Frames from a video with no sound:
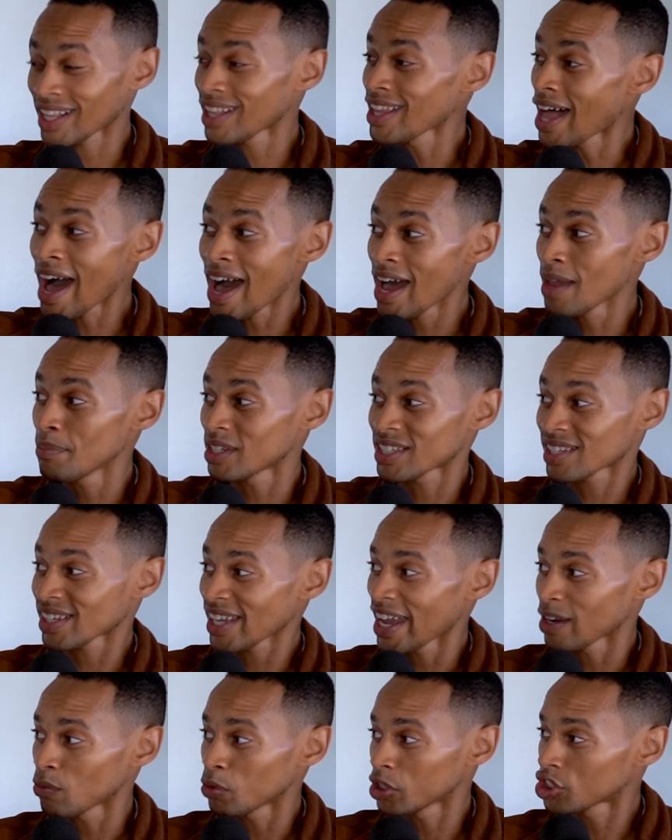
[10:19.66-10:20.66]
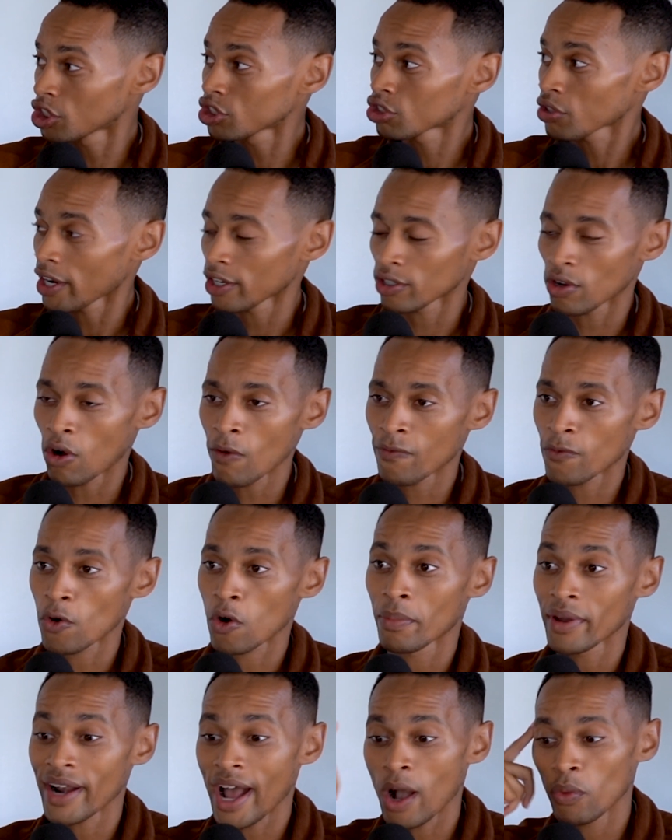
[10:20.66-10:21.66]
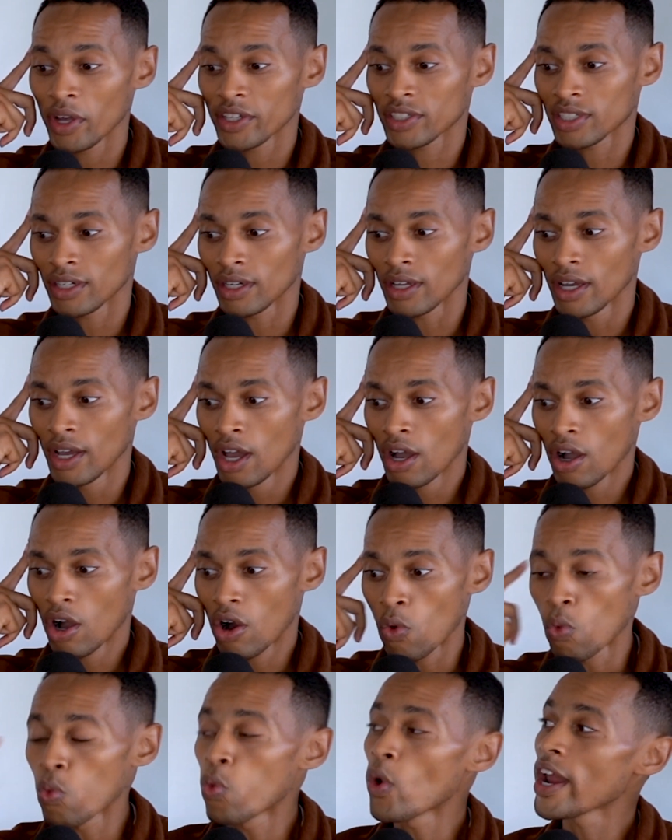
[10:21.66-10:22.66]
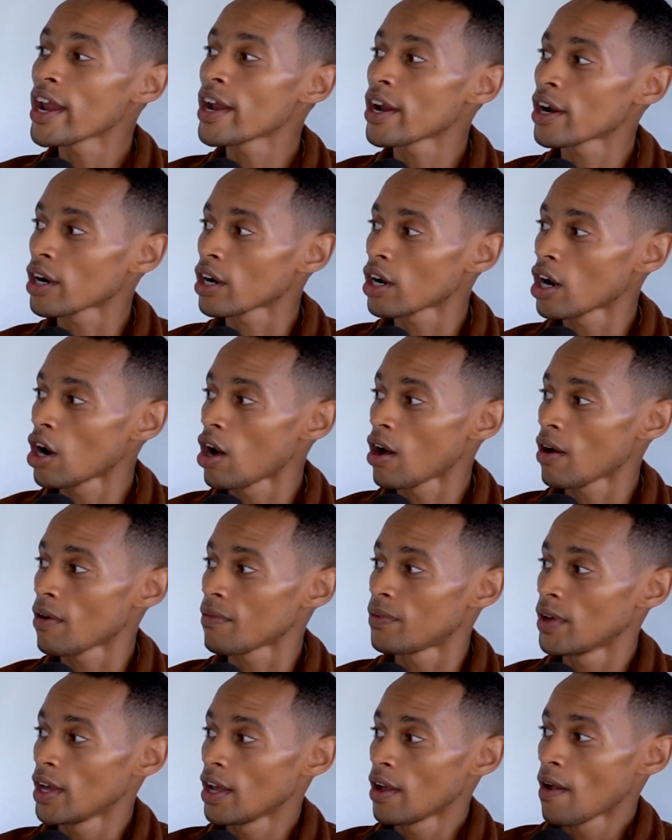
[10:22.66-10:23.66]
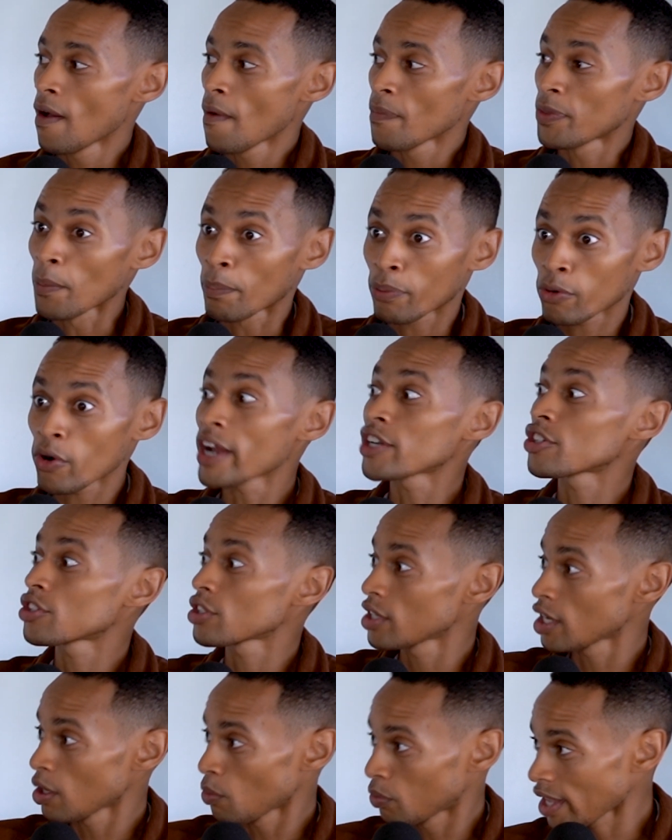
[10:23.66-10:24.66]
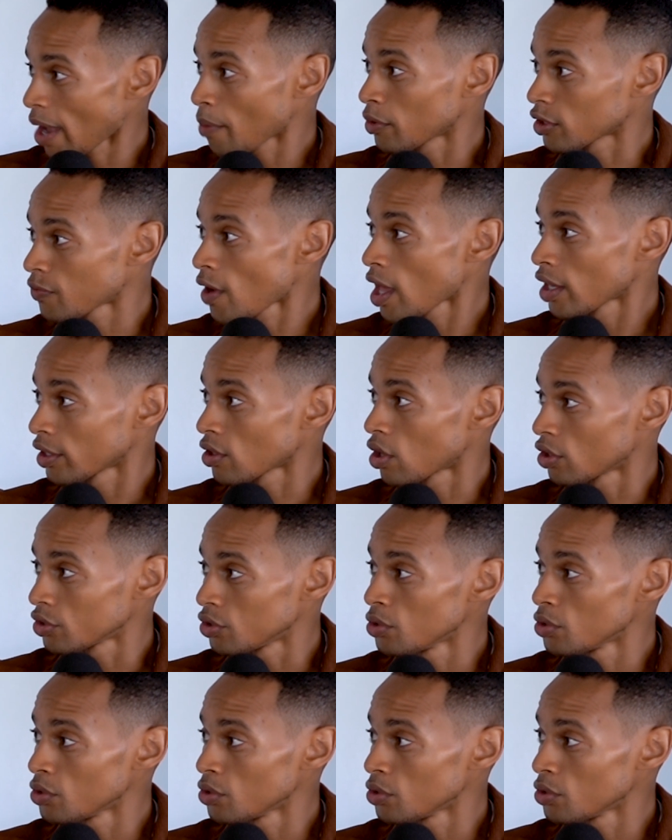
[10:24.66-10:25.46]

climb is like what you're trying to go for. But I wasn't aware of the pressure that was falling on